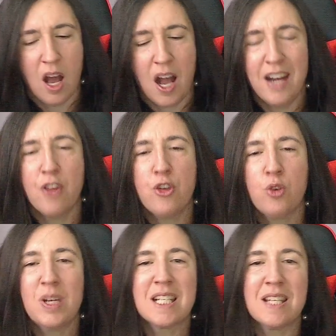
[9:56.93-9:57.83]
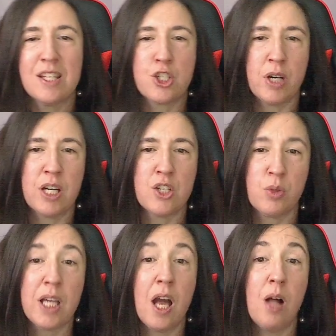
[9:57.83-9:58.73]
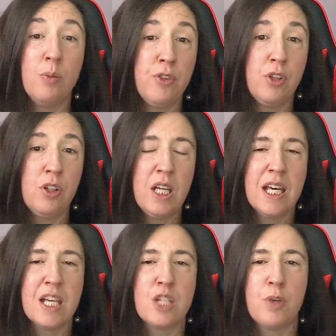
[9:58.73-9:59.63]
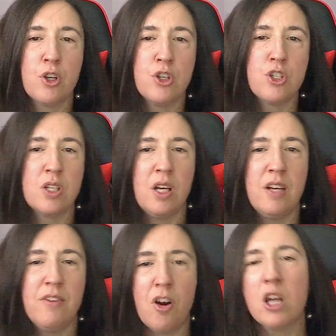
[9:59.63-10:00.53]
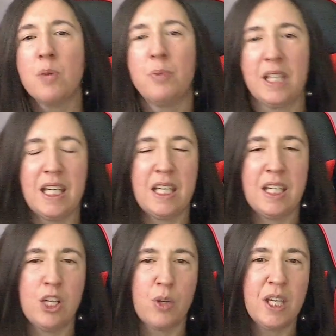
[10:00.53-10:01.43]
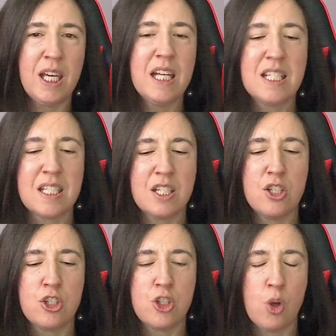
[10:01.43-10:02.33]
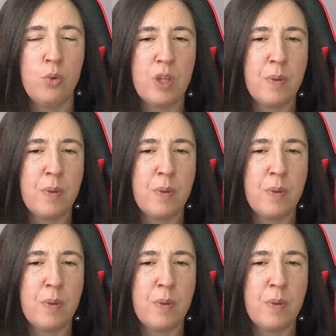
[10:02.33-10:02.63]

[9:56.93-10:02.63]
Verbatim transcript: Another reason this trait is really helpful is because invariably, kids they